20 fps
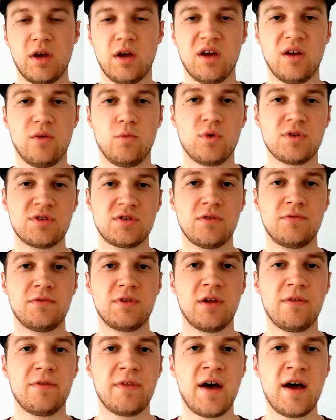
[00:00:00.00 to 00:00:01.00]
And once you've
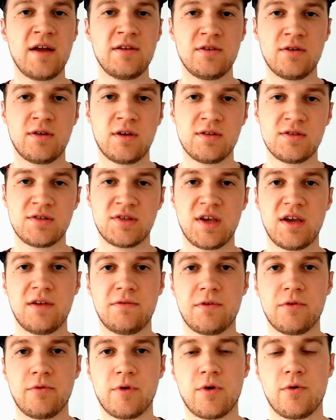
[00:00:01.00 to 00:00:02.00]
done that, you can
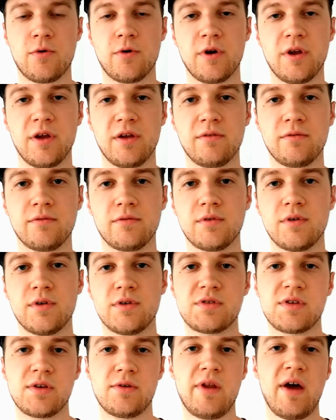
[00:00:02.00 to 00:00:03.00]
save the recording.
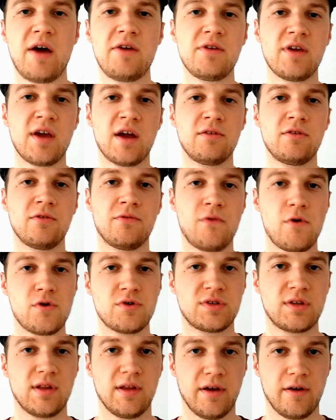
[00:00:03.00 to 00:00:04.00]
So now you've got your
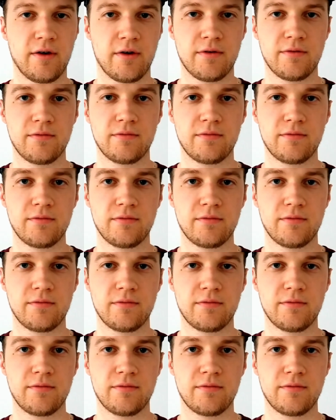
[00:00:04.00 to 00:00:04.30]
first layer.